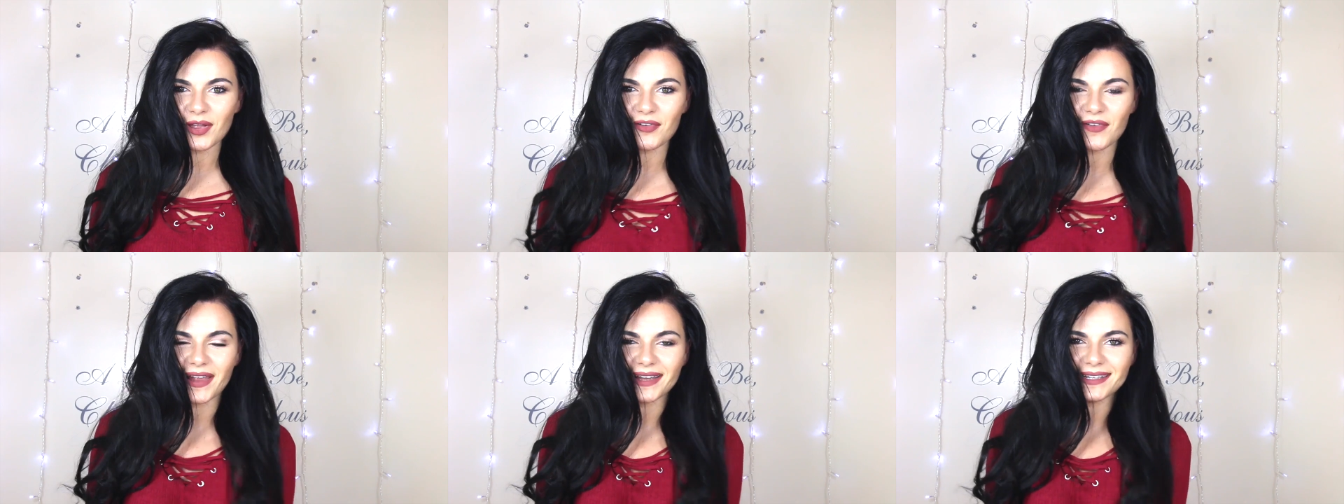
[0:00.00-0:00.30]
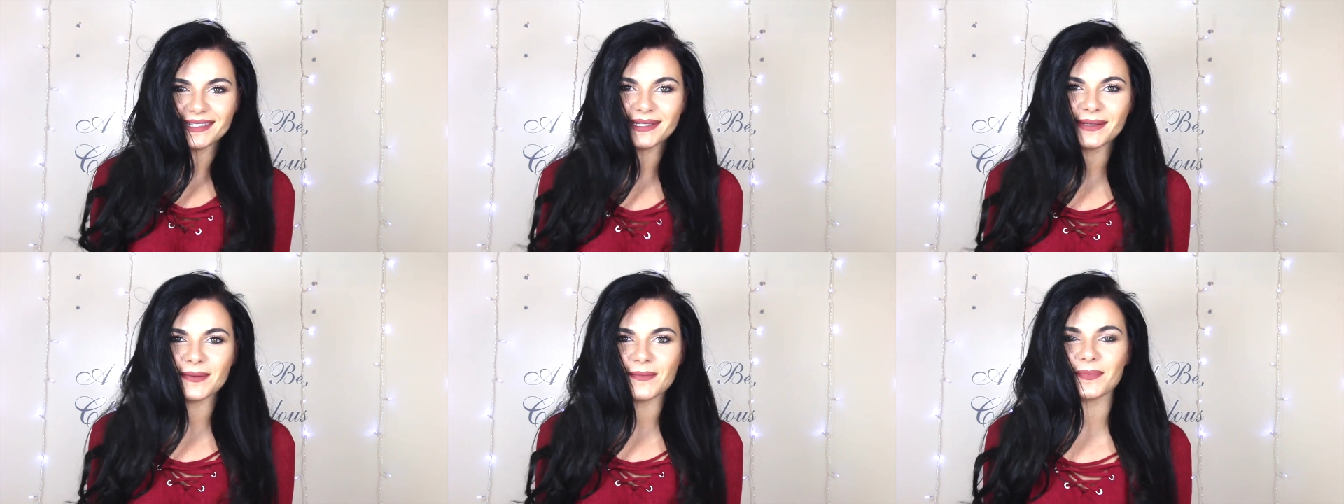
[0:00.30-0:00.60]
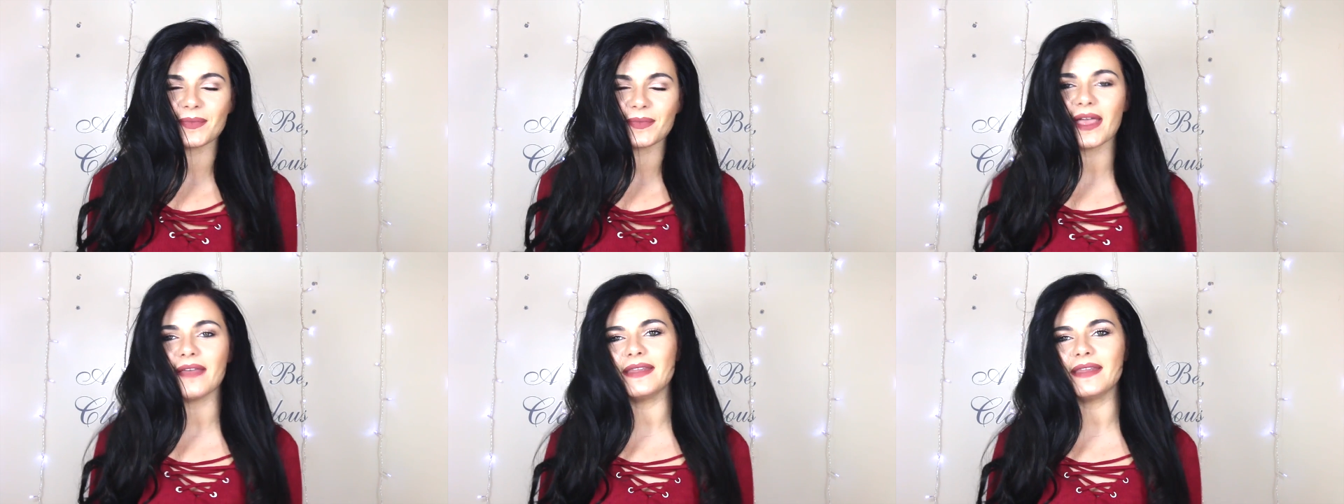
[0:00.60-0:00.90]
Perfect.
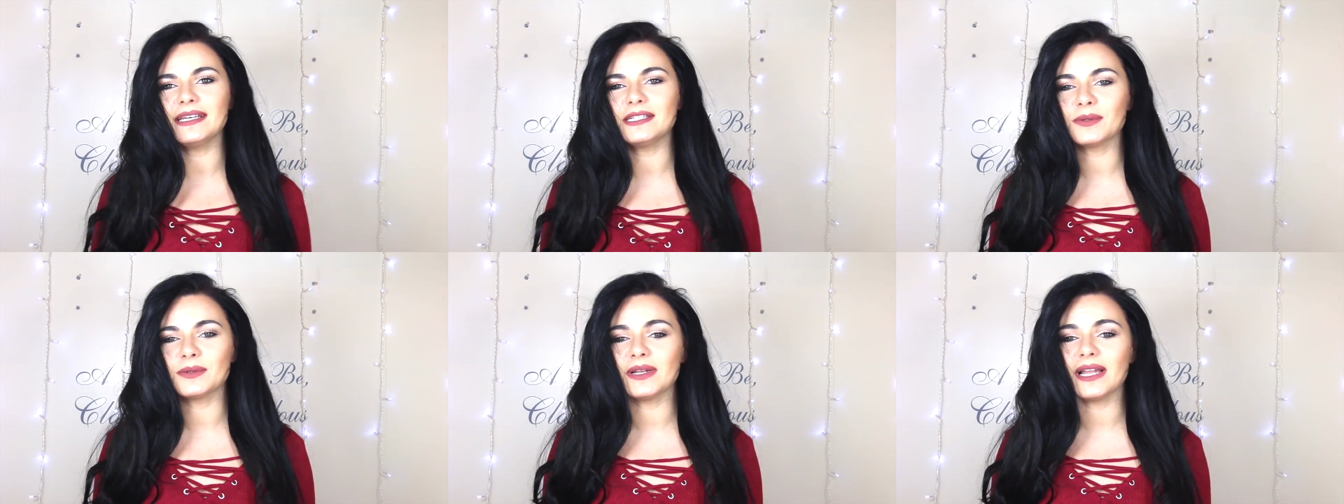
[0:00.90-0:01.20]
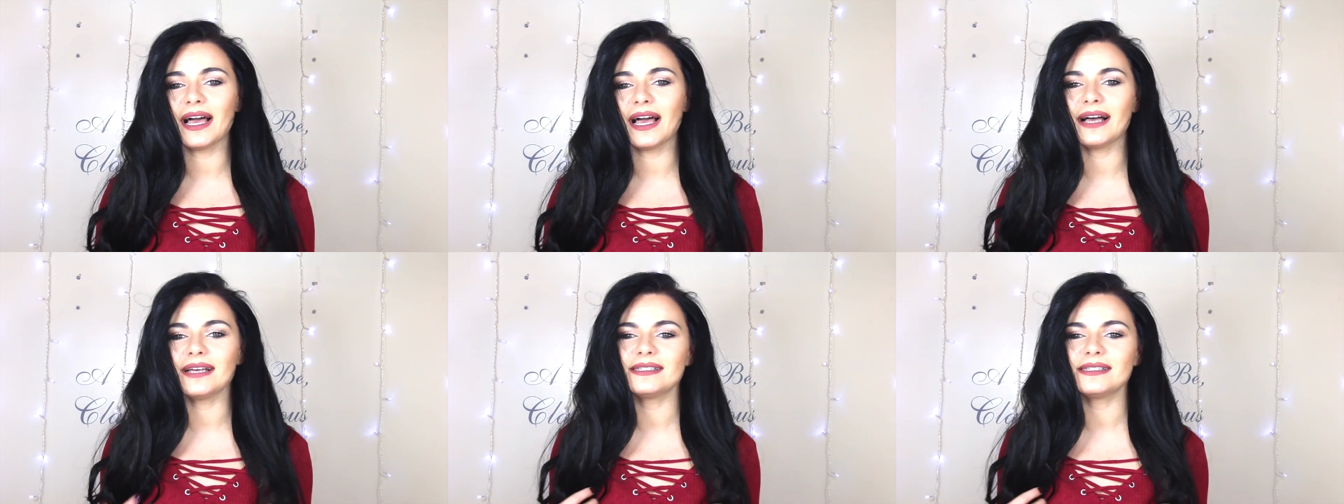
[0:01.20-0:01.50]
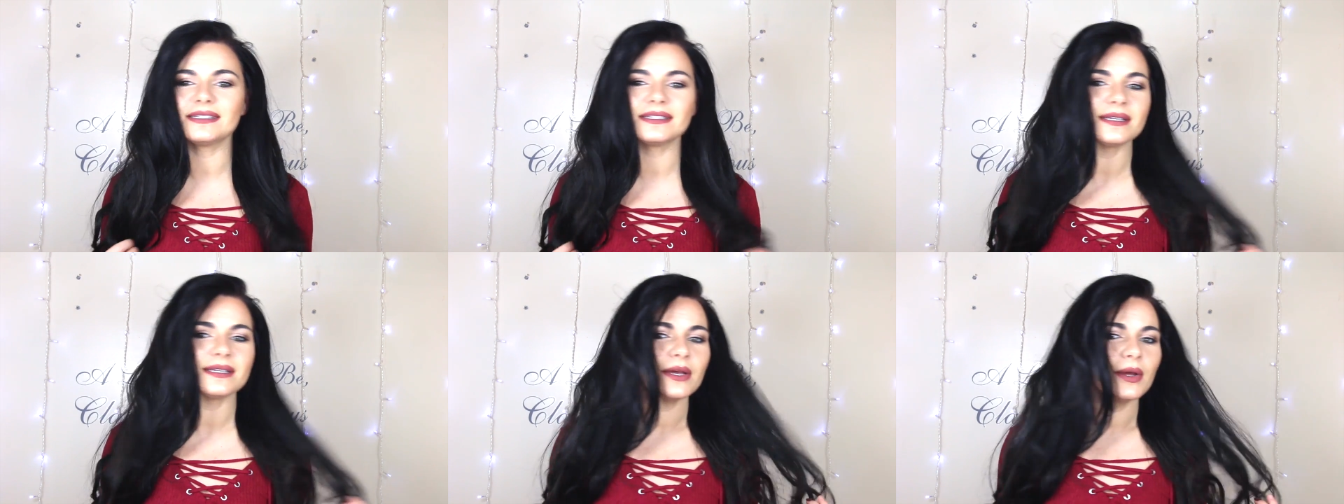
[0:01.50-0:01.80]
And this will
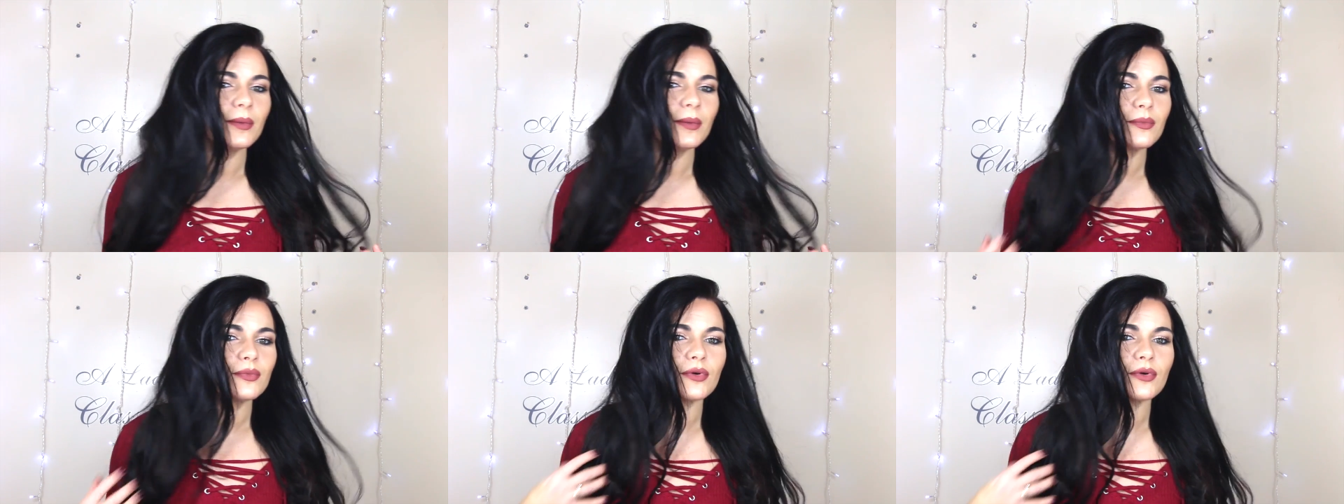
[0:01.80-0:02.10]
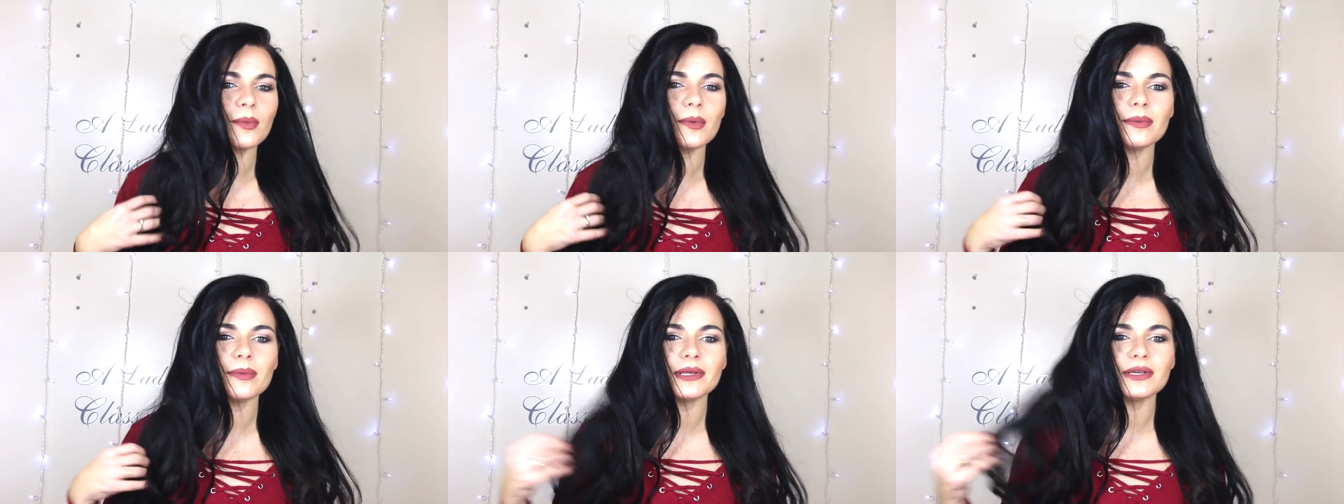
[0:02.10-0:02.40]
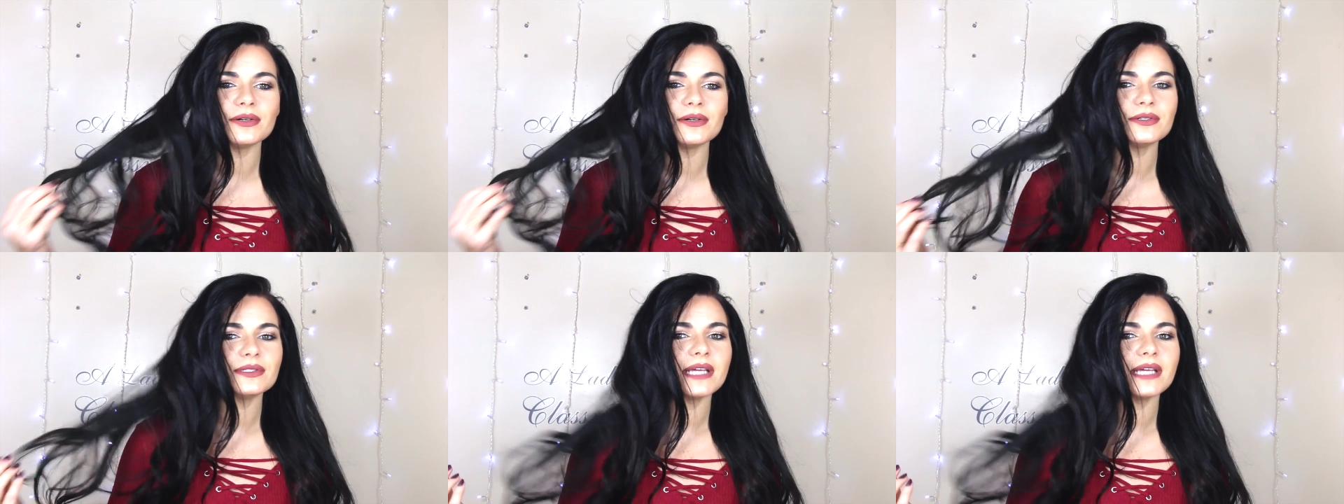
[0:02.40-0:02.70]
last probably
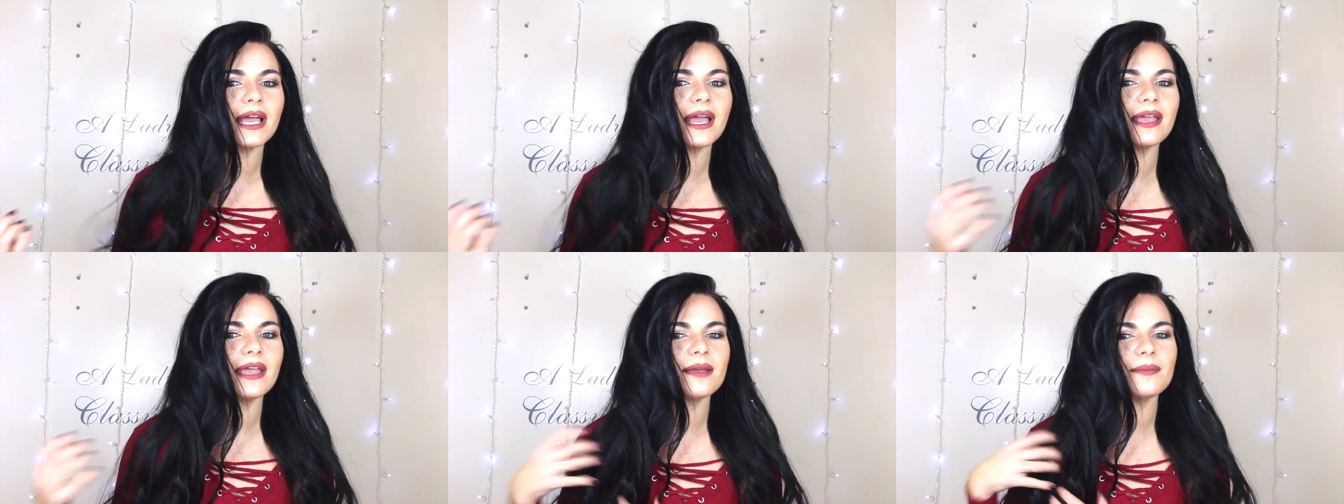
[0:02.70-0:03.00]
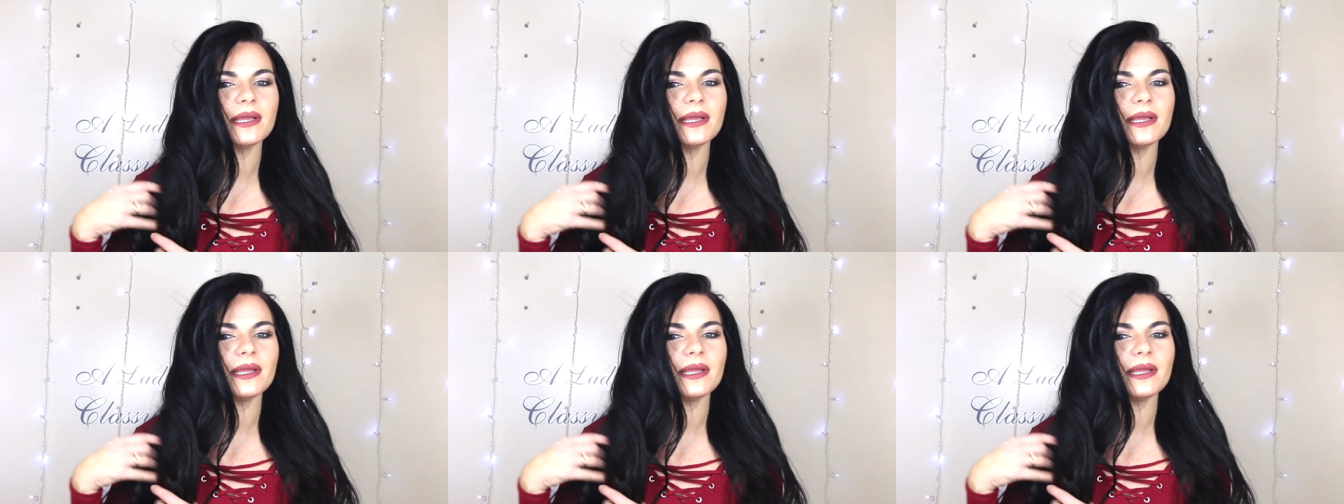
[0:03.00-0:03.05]
all day.